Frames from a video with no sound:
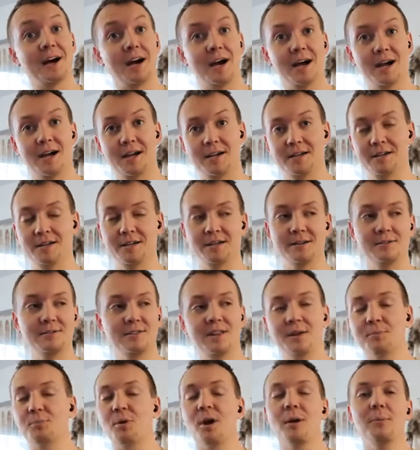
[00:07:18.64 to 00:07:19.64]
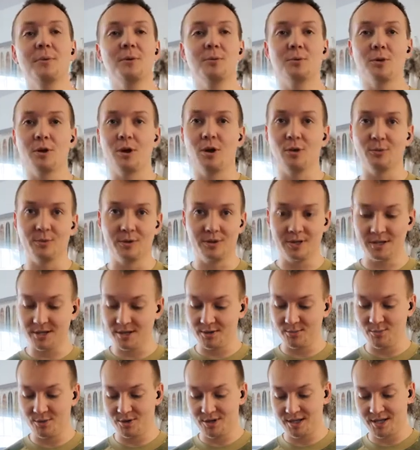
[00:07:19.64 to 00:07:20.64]
And they probably were already going
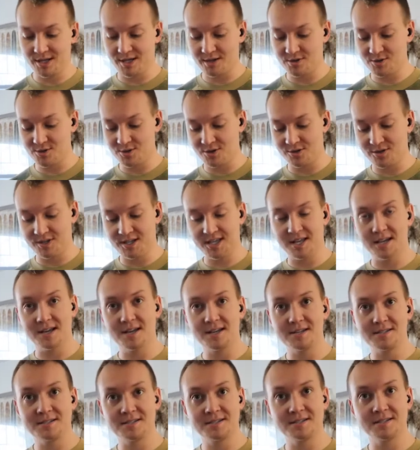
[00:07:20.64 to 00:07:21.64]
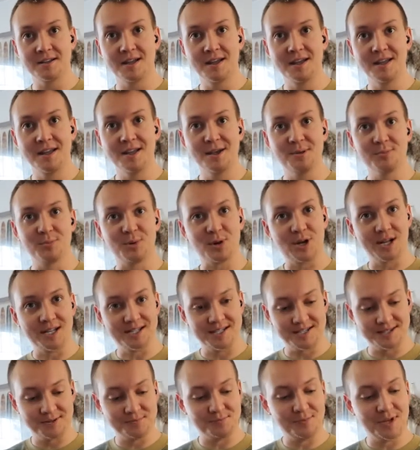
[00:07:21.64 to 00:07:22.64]
to put a hinge on the case. But I
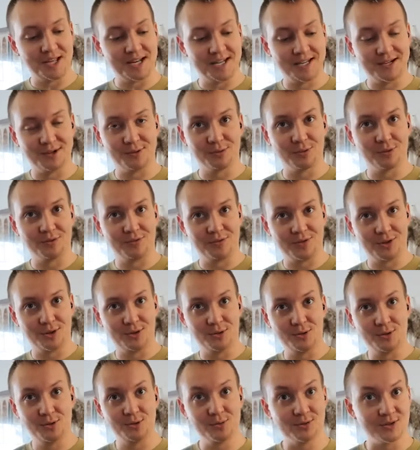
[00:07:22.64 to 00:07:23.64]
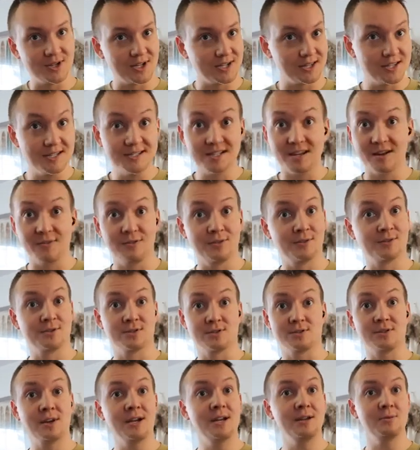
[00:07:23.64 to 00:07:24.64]
submitted a review and was like, these headphones are
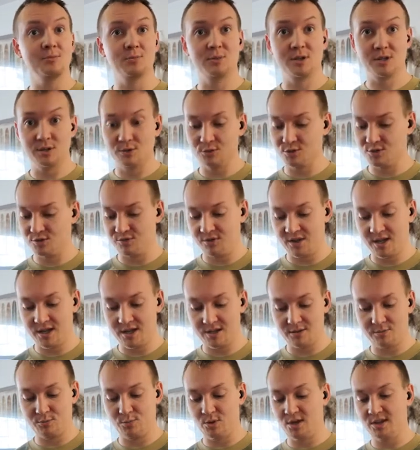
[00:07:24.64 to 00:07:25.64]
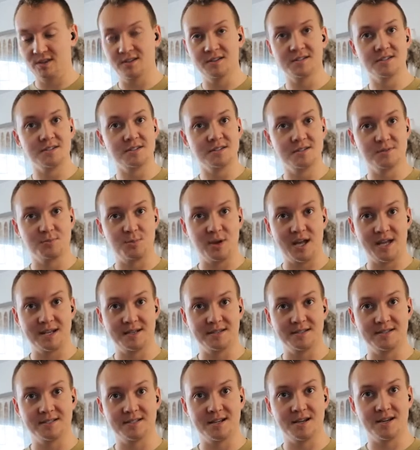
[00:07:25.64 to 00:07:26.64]
great, huge fan, but this is a bad
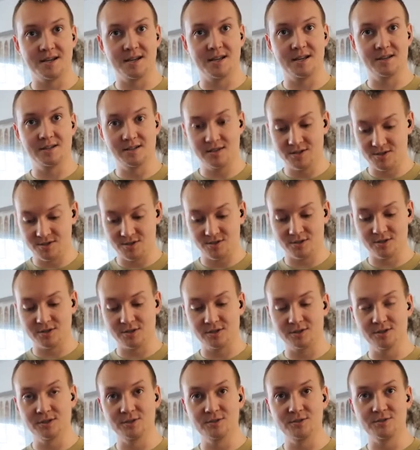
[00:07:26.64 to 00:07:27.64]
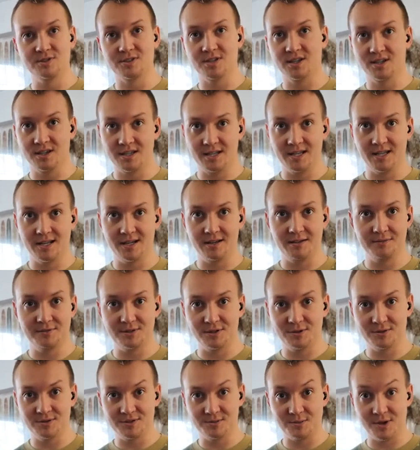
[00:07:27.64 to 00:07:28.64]
design because you're going to lose the lid even
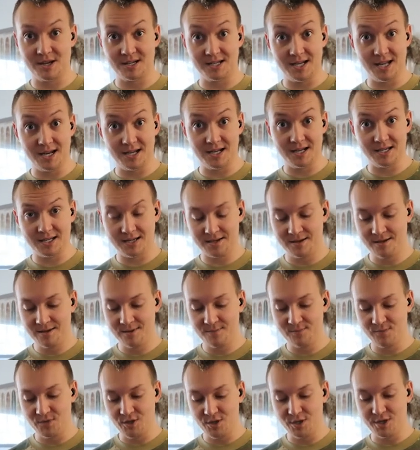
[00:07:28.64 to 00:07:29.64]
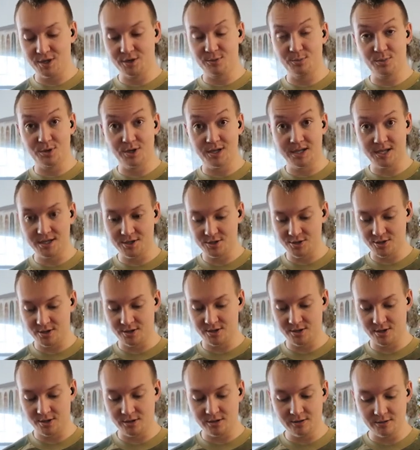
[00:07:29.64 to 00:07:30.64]
though it's magnetic. You need to put a hinge on
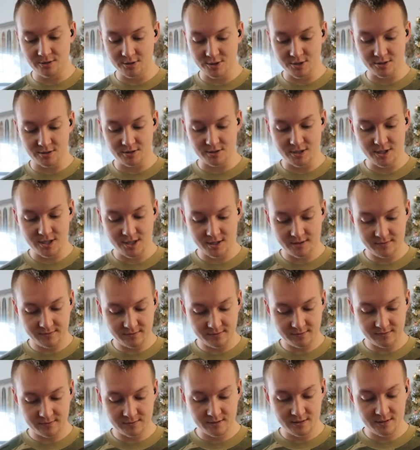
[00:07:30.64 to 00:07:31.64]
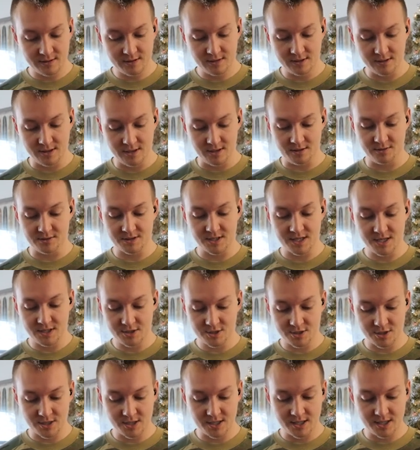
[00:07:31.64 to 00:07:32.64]
there. And sure enough, now there's a
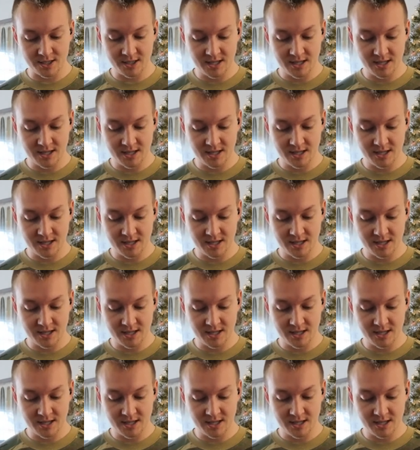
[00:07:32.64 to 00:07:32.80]
hinge on it.